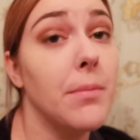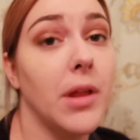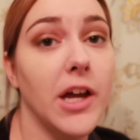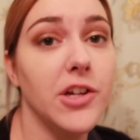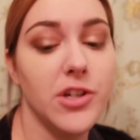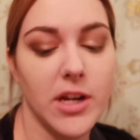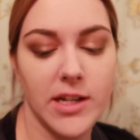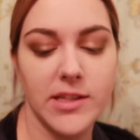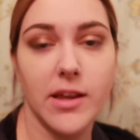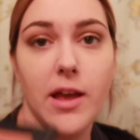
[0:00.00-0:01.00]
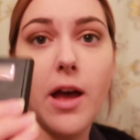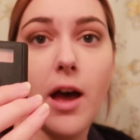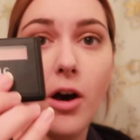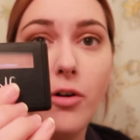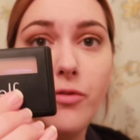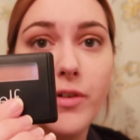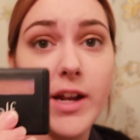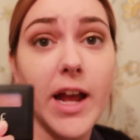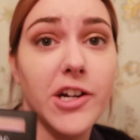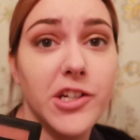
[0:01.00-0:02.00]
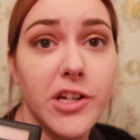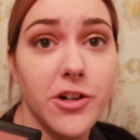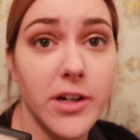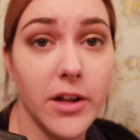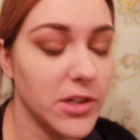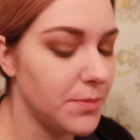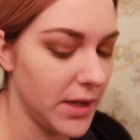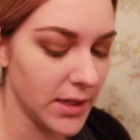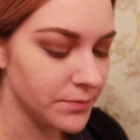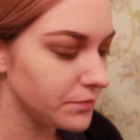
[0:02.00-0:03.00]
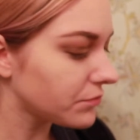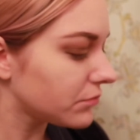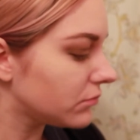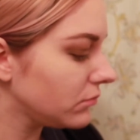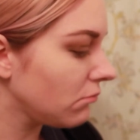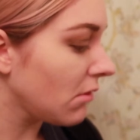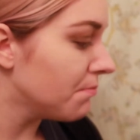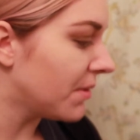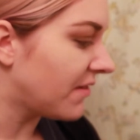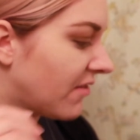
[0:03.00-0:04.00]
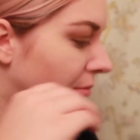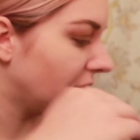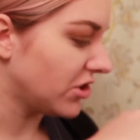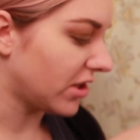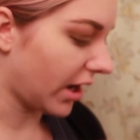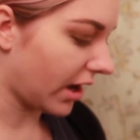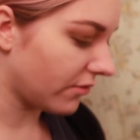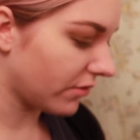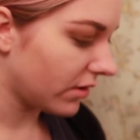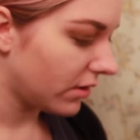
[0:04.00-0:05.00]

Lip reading: blush, and it's e.l.f., and it actually turned out to be my favorite blush that I have.